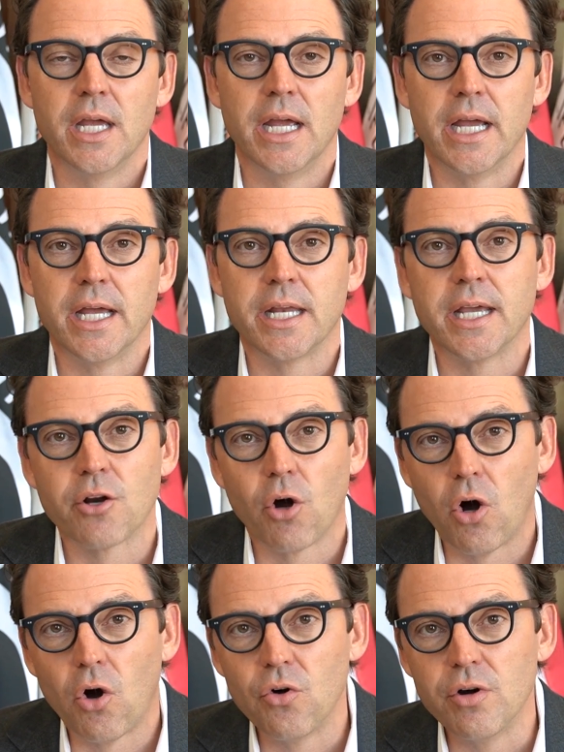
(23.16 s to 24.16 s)
And, and
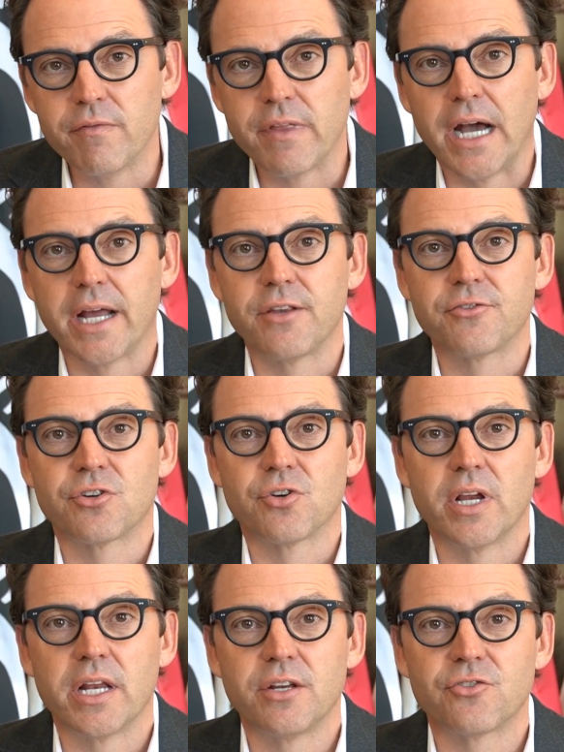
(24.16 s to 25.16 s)
all of that is
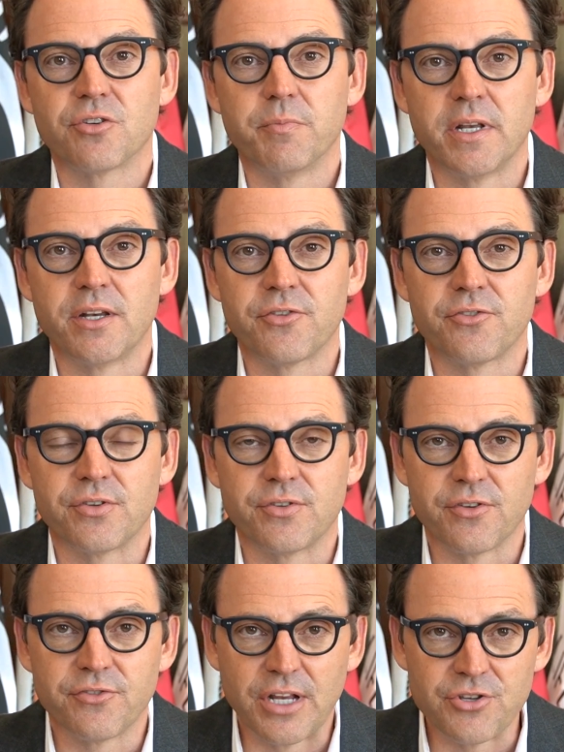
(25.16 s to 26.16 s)
creating tremendous
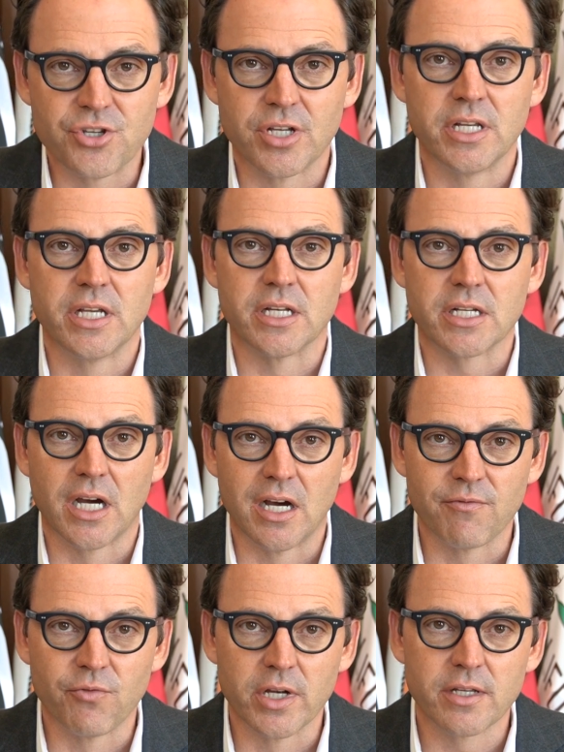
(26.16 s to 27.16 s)
dissension and
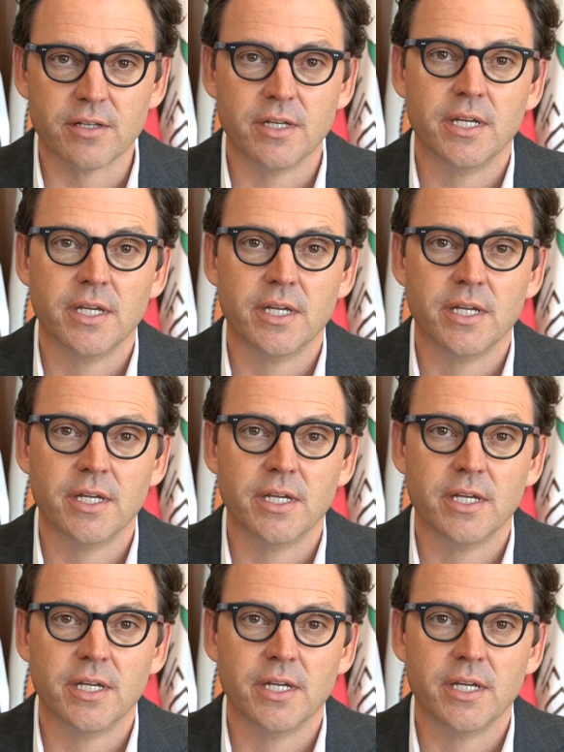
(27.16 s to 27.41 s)
conflict